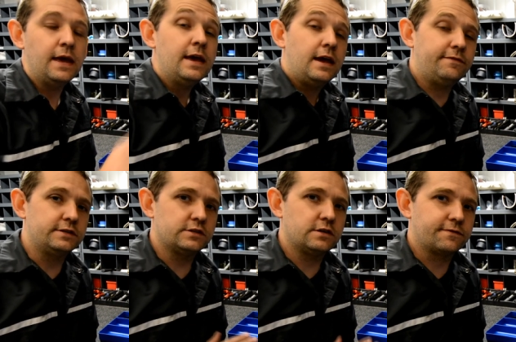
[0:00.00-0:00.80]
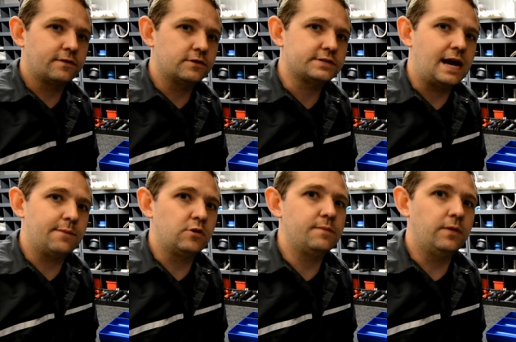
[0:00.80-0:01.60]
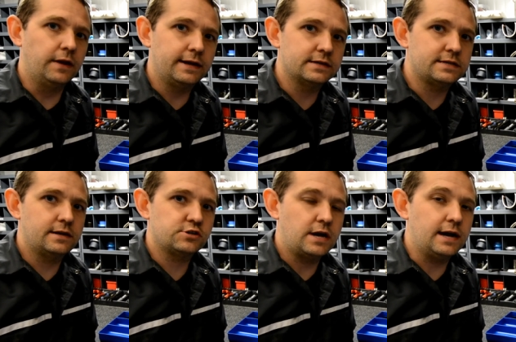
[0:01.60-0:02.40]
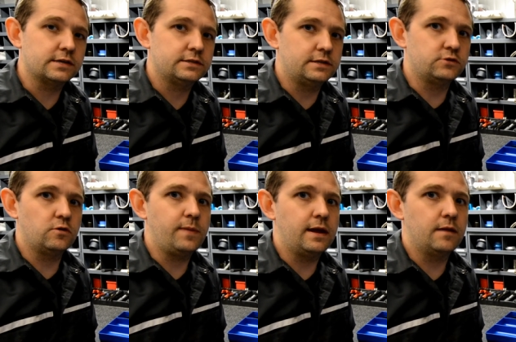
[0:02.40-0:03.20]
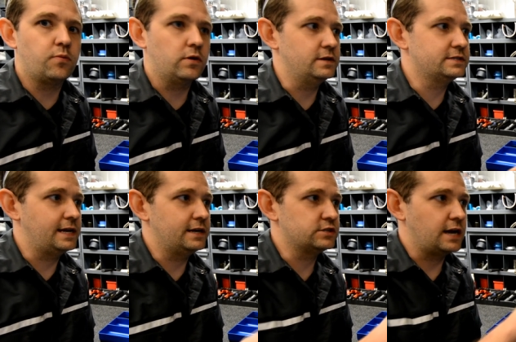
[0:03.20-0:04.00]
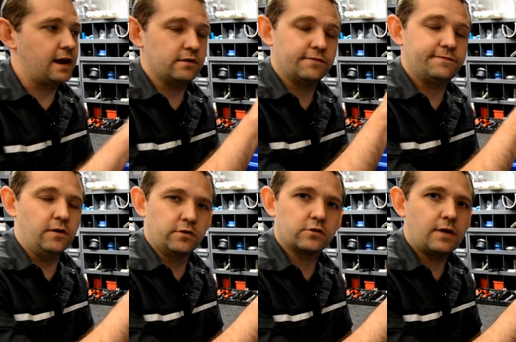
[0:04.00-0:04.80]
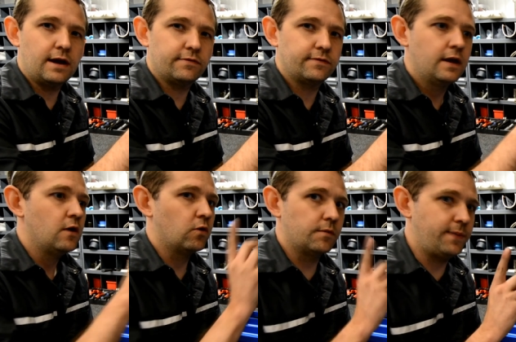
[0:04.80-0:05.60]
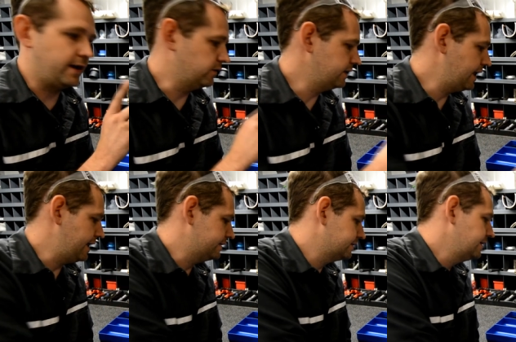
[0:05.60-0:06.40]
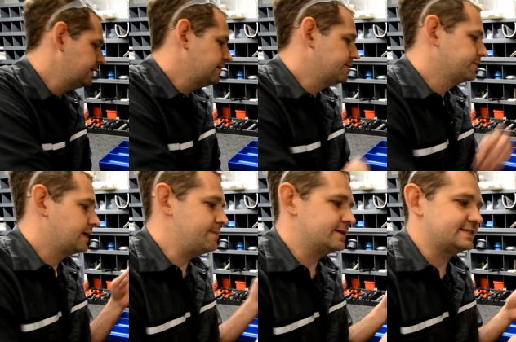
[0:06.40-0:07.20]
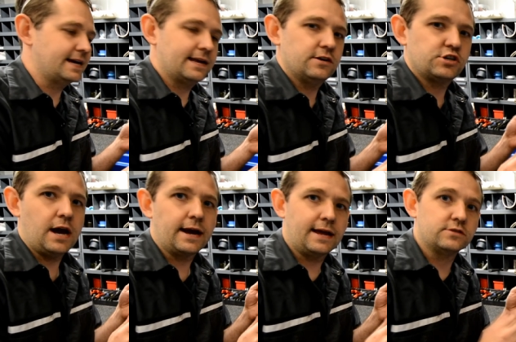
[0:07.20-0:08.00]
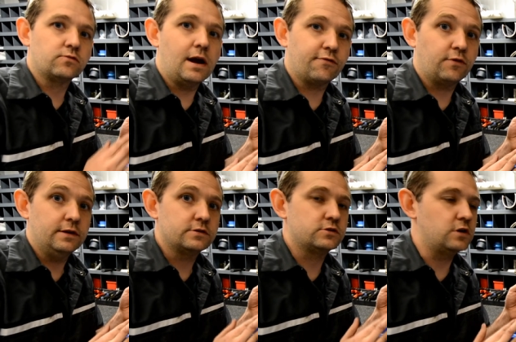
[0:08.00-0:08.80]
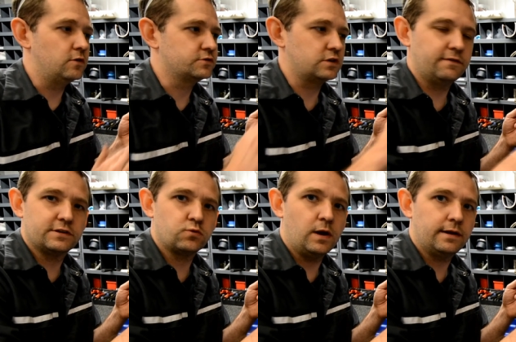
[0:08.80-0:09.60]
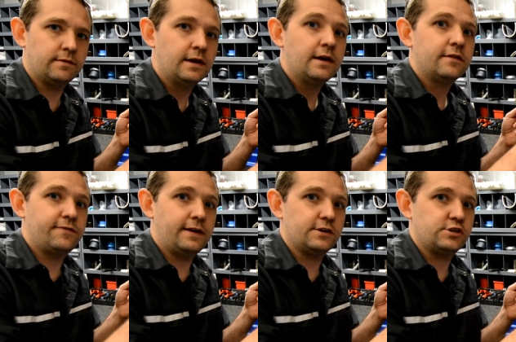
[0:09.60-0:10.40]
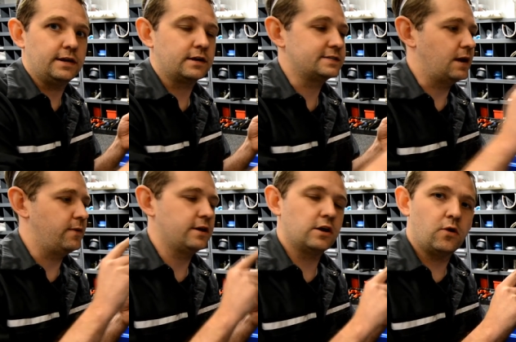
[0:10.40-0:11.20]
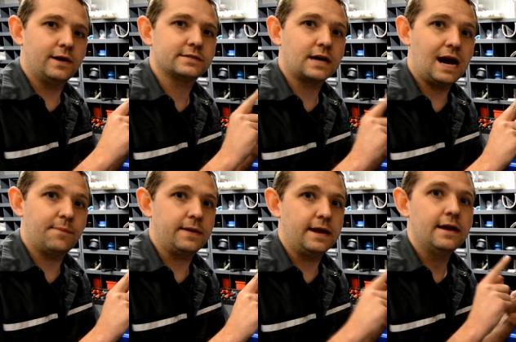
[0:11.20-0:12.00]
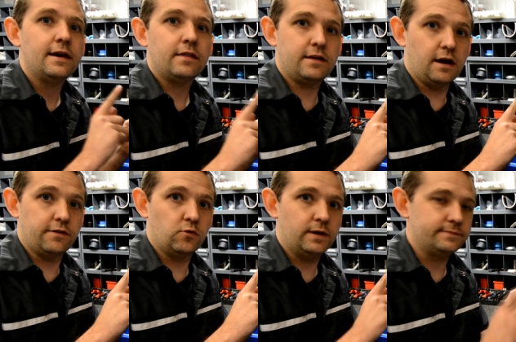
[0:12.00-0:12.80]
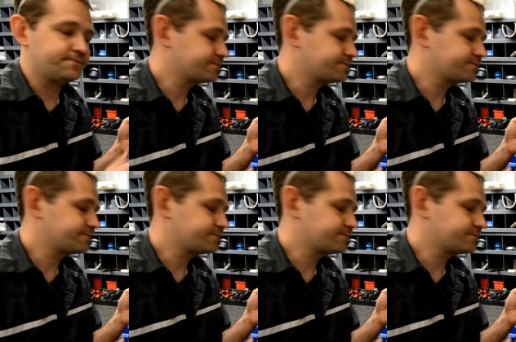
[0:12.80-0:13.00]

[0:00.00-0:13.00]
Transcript: If this is your first time rebuilding a set of shocks, this would be an important stage to either photograph, or better yet, keep the second shock as reference. So service one, finish it, because that way you can always copy the other one.